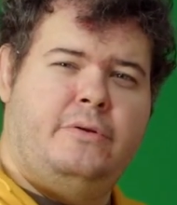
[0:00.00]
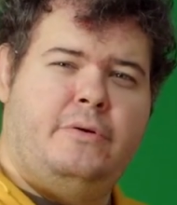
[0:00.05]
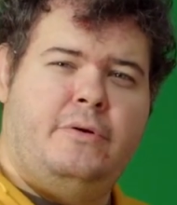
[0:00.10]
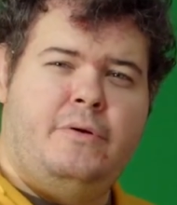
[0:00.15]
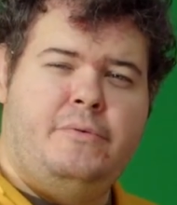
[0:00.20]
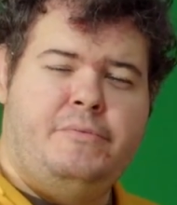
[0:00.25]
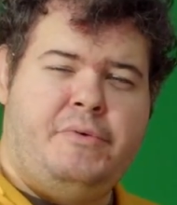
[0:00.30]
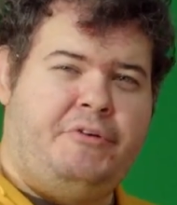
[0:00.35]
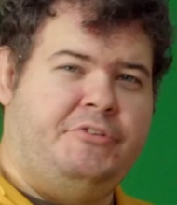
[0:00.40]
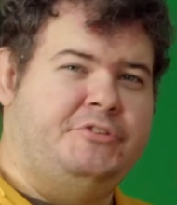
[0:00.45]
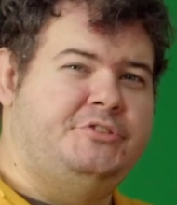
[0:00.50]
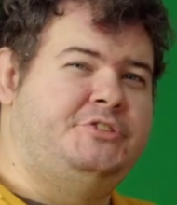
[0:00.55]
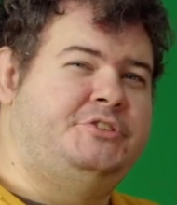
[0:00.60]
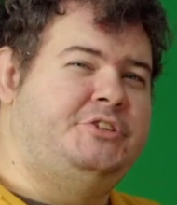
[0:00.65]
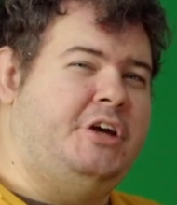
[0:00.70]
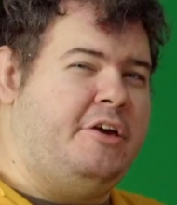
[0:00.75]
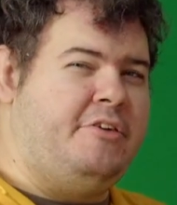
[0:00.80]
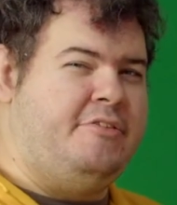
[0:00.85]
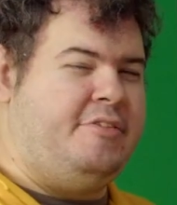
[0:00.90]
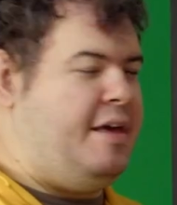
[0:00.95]
where it's
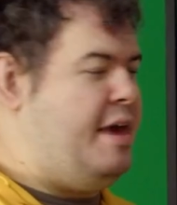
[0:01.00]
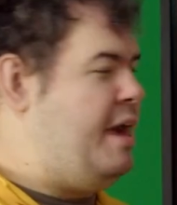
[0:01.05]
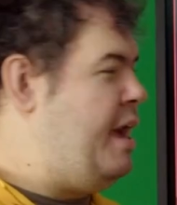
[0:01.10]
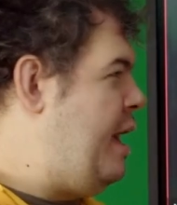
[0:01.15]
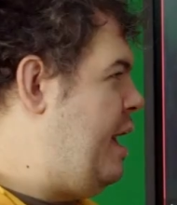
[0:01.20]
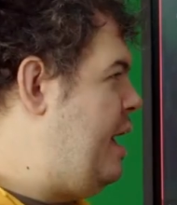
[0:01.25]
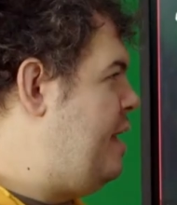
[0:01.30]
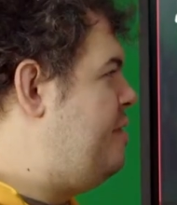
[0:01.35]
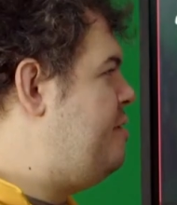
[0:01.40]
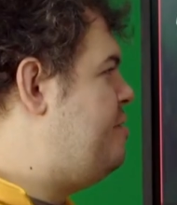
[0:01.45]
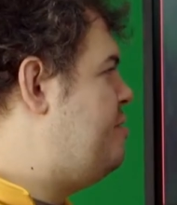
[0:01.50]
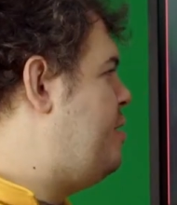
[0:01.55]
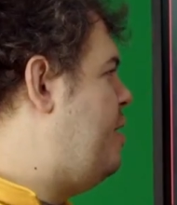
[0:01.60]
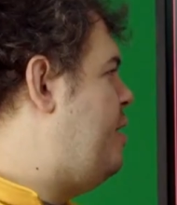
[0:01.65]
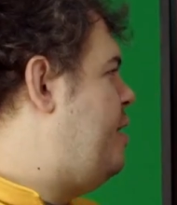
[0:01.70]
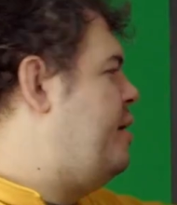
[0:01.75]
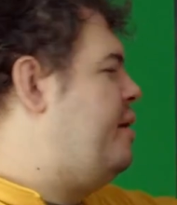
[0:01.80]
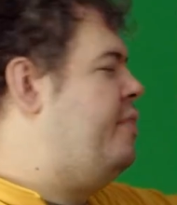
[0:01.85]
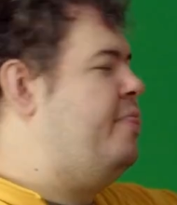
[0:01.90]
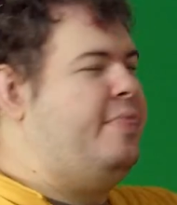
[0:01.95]
just
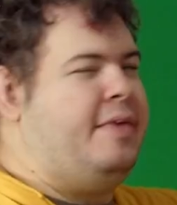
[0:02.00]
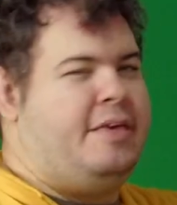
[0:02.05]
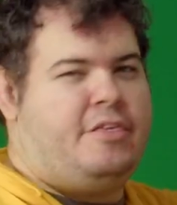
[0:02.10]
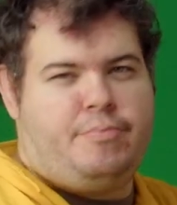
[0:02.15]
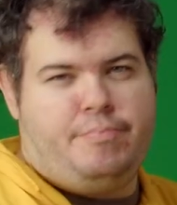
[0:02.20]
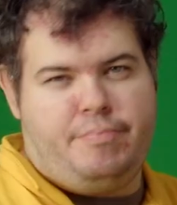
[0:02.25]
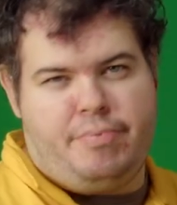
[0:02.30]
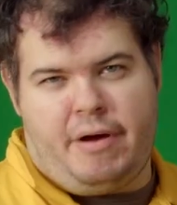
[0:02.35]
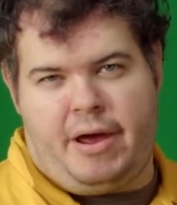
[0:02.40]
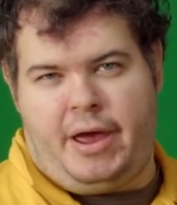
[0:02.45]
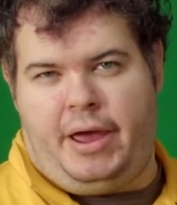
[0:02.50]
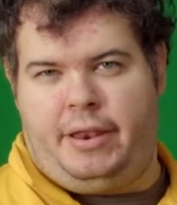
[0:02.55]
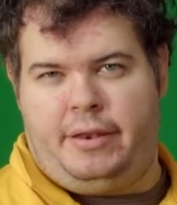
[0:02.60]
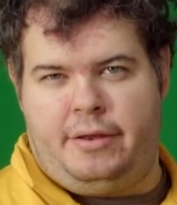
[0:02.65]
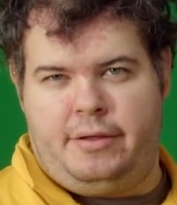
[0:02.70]
inside this brain.